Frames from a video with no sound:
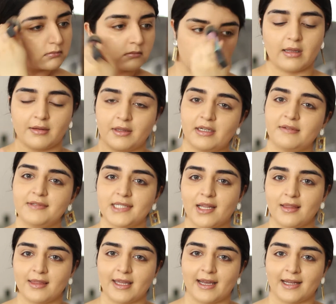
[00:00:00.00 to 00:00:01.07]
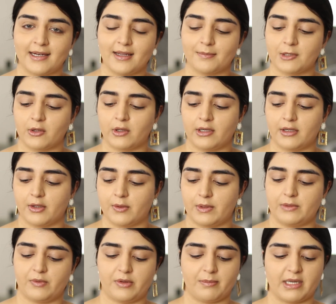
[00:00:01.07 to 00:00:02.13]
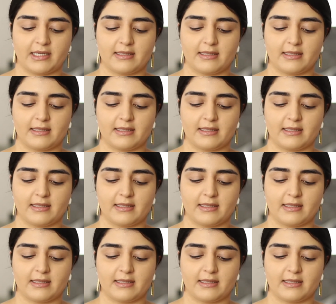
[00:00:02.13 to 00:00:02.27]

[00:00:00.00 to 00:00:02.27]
Now that I've done that, I'm going to go in with my